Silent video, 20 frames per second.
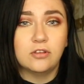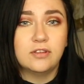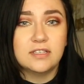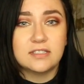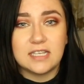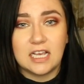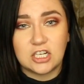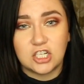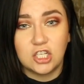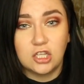
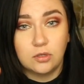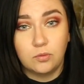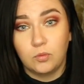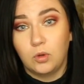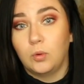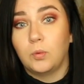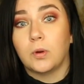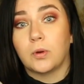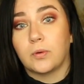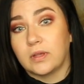this actually
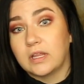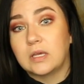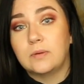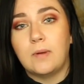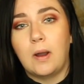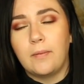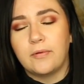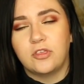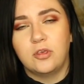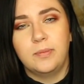will work really
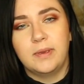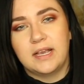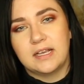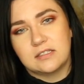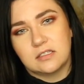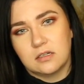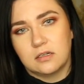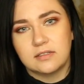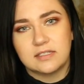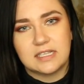well with you
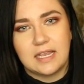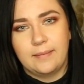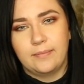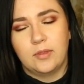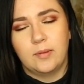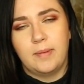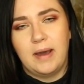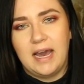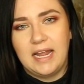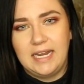because it'll skim
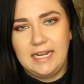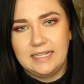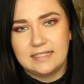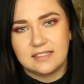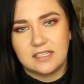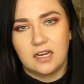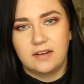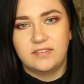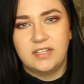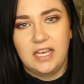the body
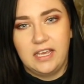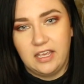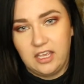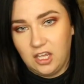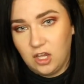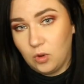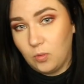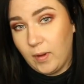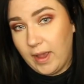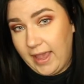instead of
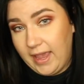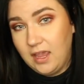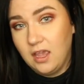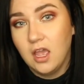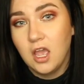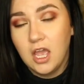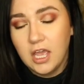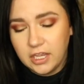taking away